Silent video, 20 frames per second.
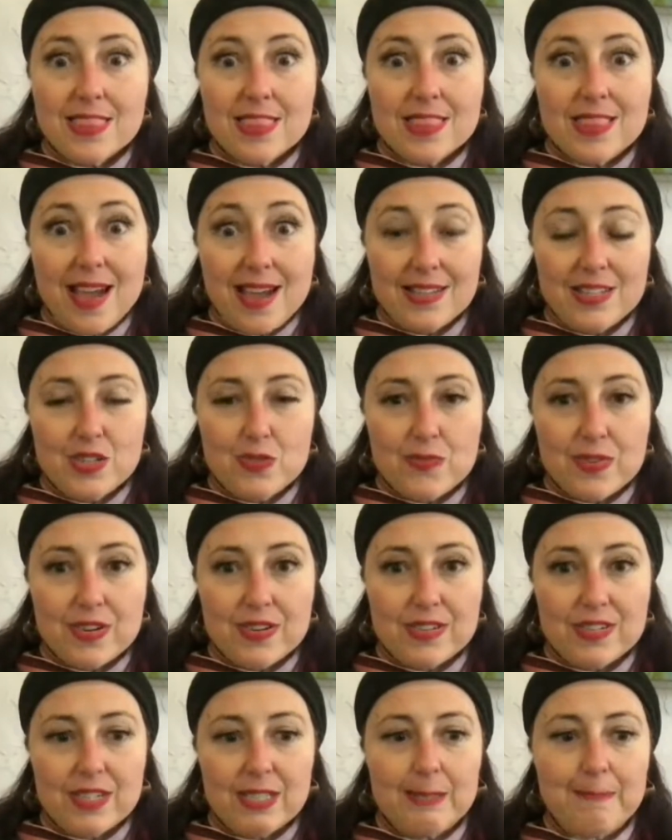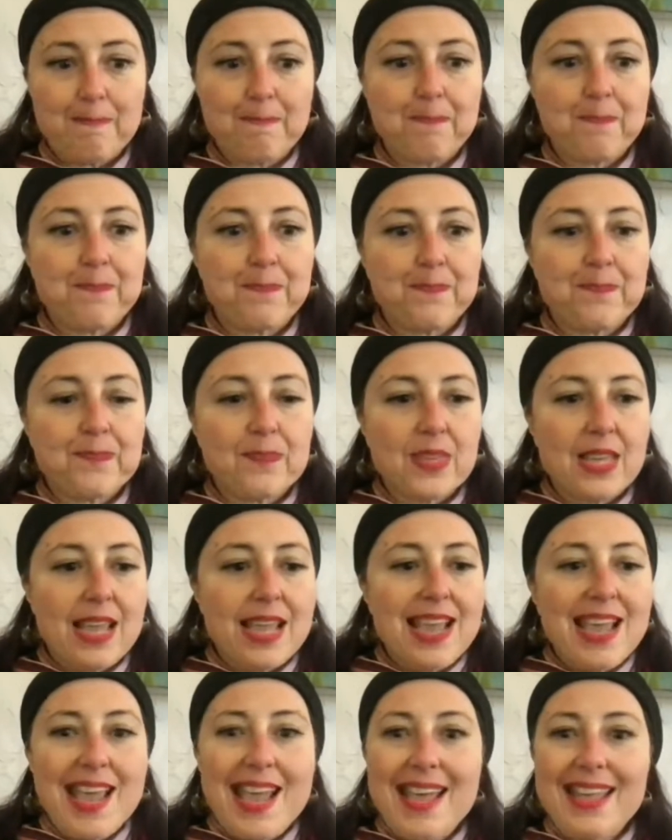that's weird.
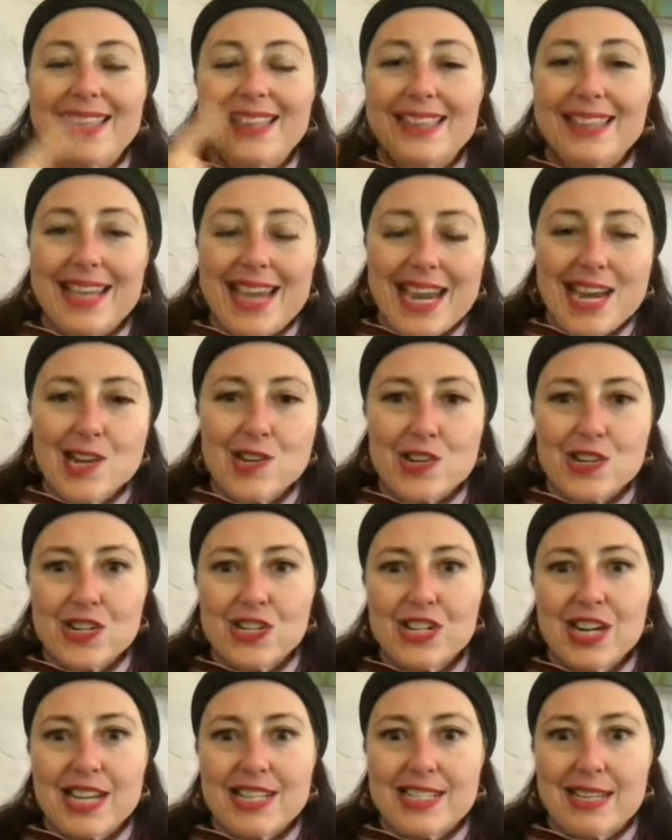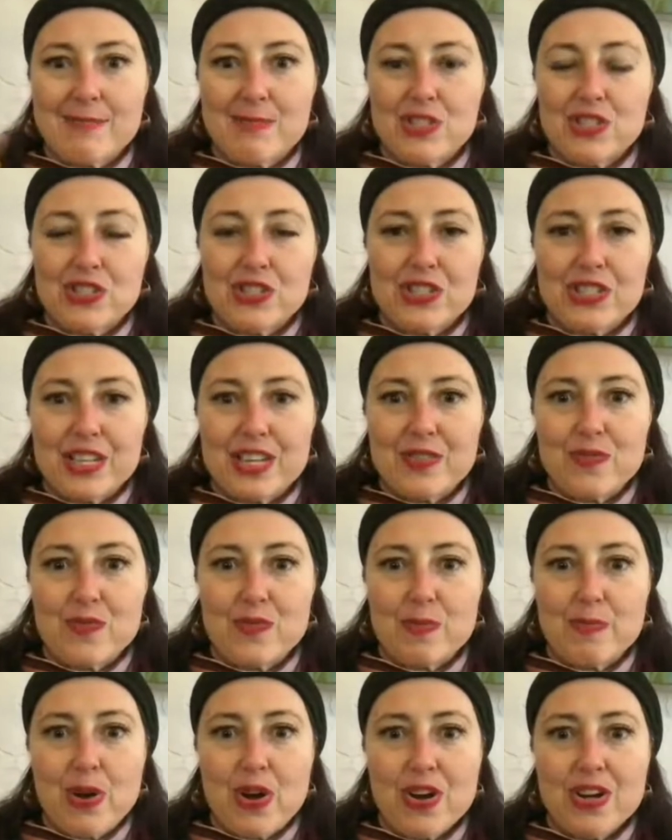And later, as I'm circling
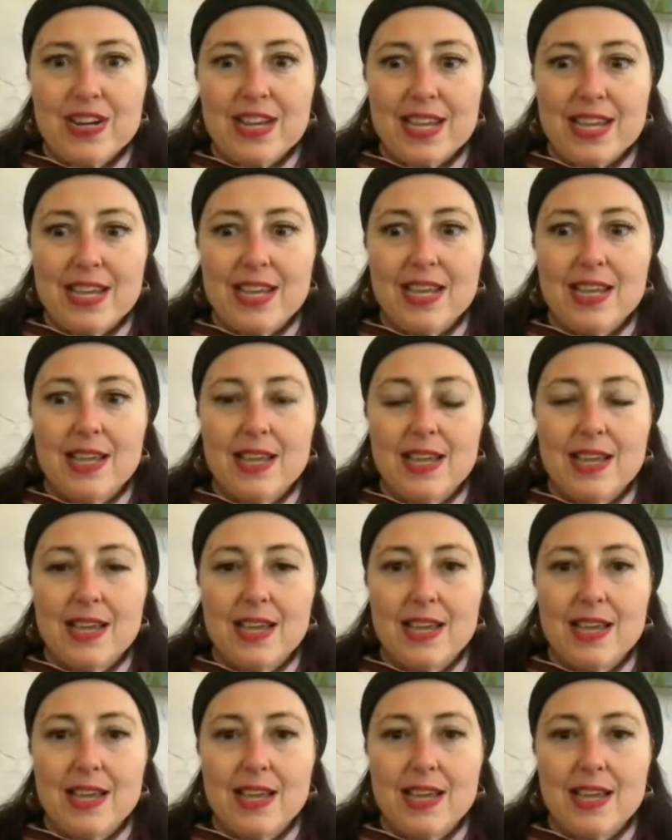through the party,